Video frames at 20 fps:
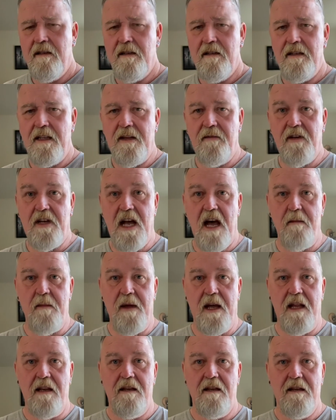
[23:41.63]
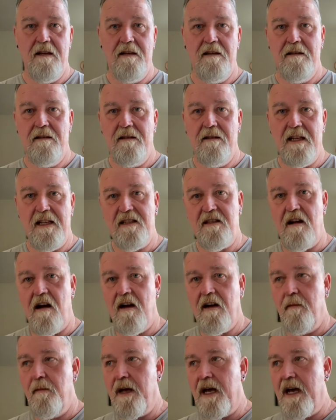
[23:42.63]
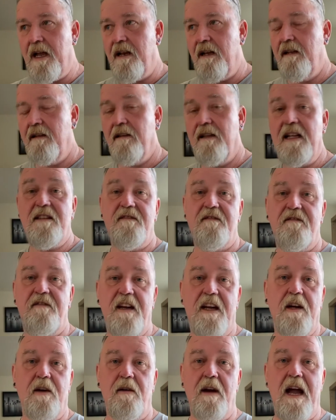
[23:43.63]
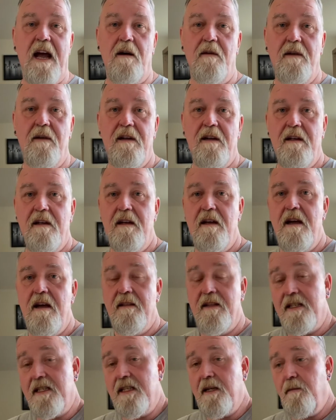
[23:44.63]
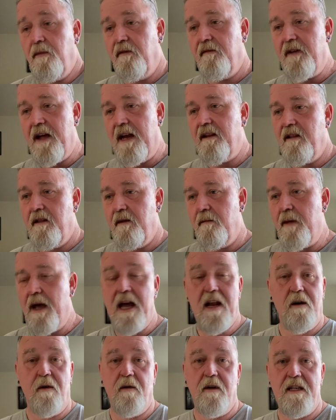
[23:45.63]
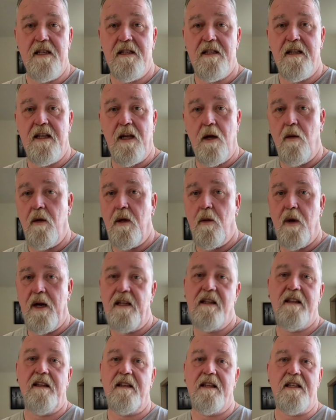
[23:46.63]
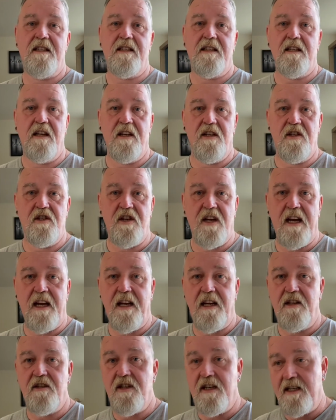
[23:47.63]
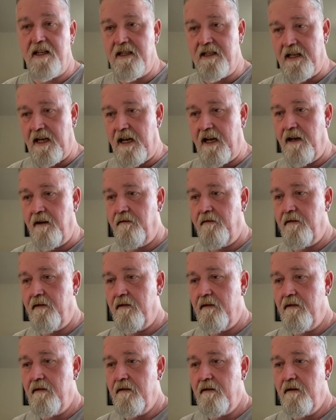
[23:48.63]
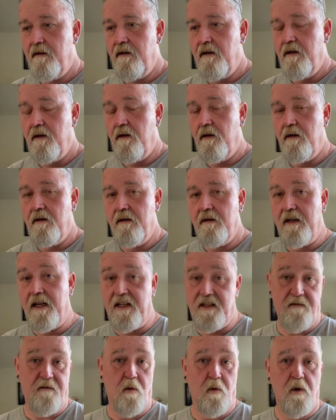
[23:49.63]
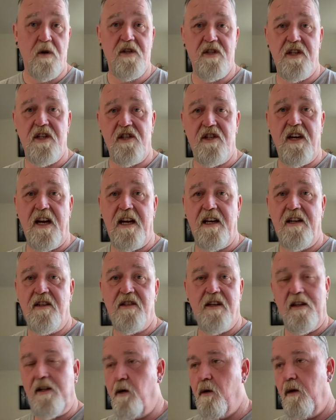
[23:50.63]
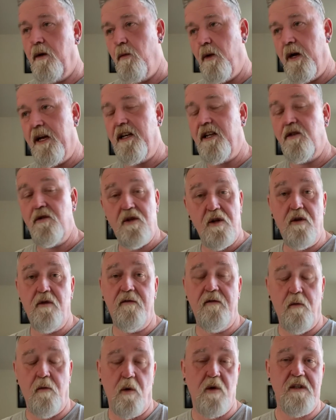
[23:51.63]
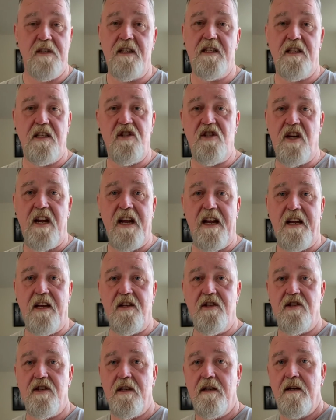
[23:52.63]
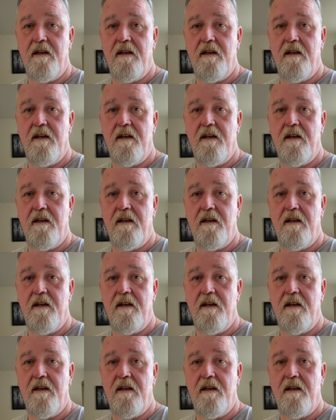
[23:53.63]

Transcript: leave a comment. Let's talk about it. Let's figure out. The simple fact of the matter is the only way that this is going to change is if it's forced to change. And the only way to force it to change